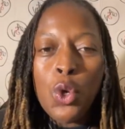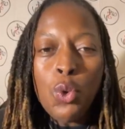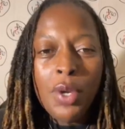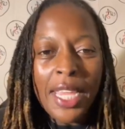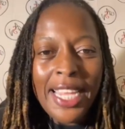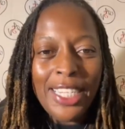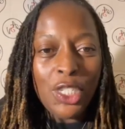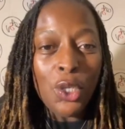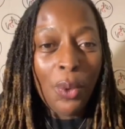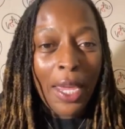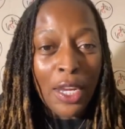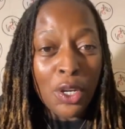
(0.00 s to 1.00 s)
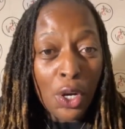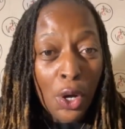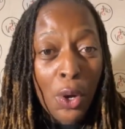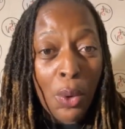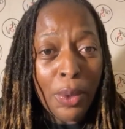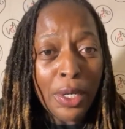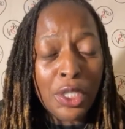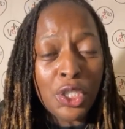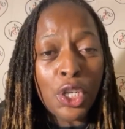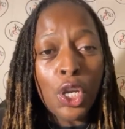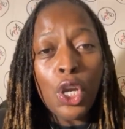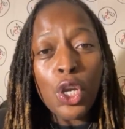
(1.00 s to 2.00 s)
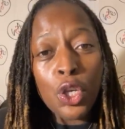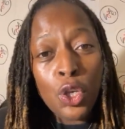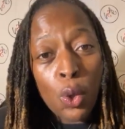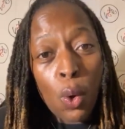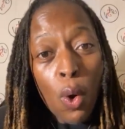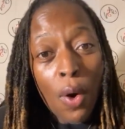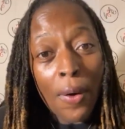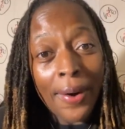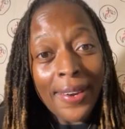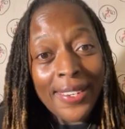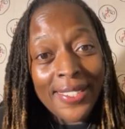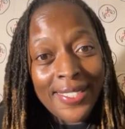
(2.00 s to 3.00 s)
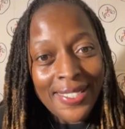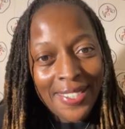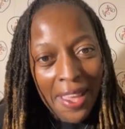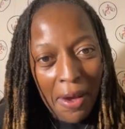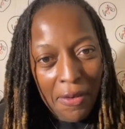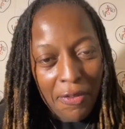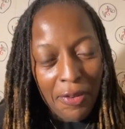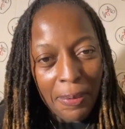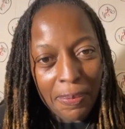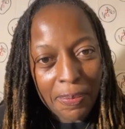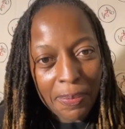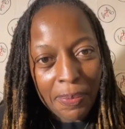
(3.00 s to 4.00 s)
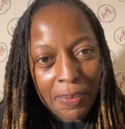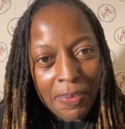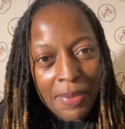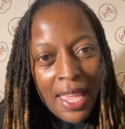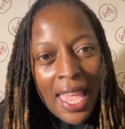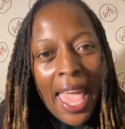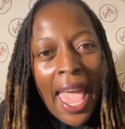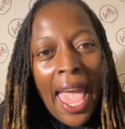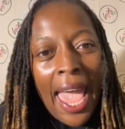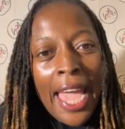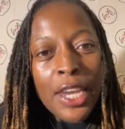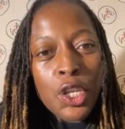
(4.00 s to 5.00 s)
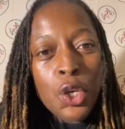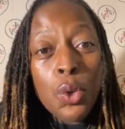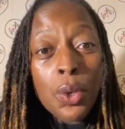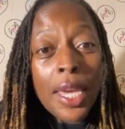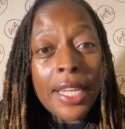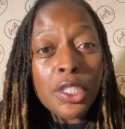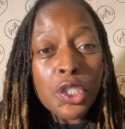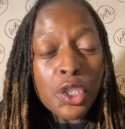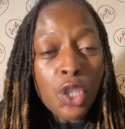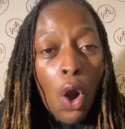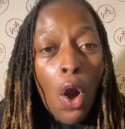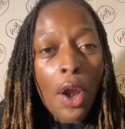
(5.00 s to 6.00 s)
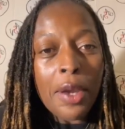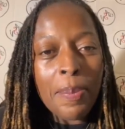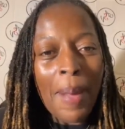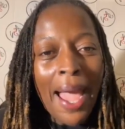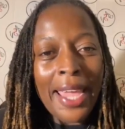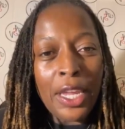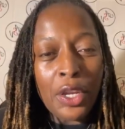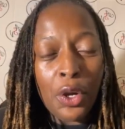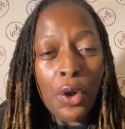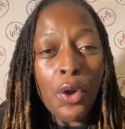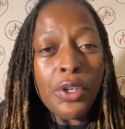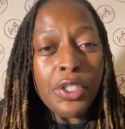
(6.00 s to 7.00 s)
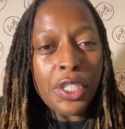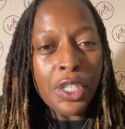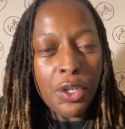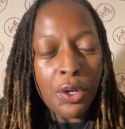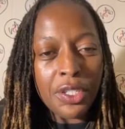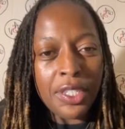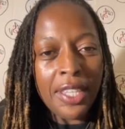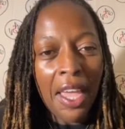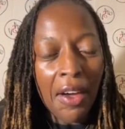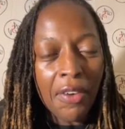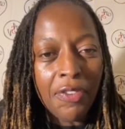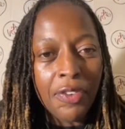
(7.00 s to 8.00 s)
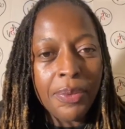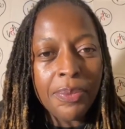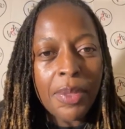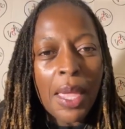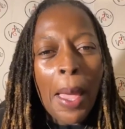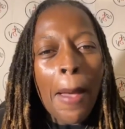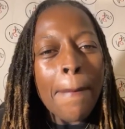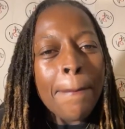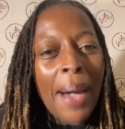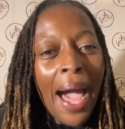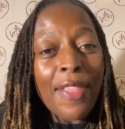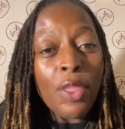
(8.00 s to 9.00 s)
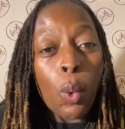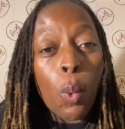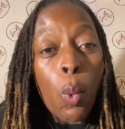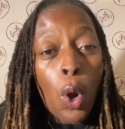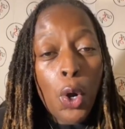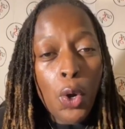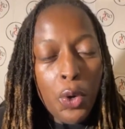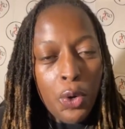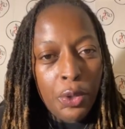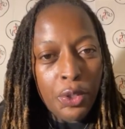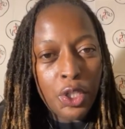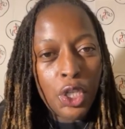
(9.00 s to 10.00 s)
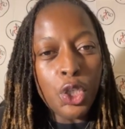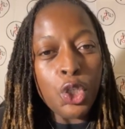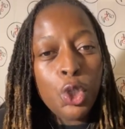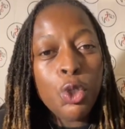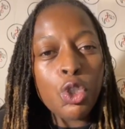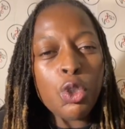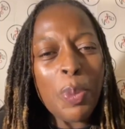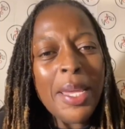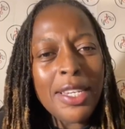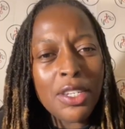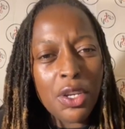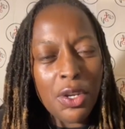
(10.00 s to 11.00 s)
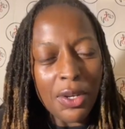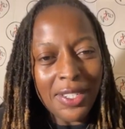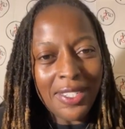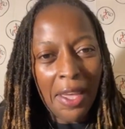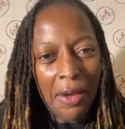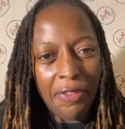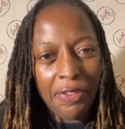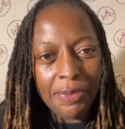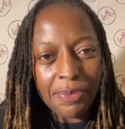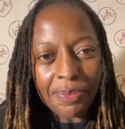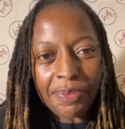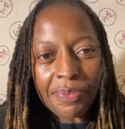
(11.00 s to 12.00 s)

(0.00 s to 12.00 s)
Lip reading: You need to encourage yourself. And you can start by encouraging yourself by the words you speak to yourself.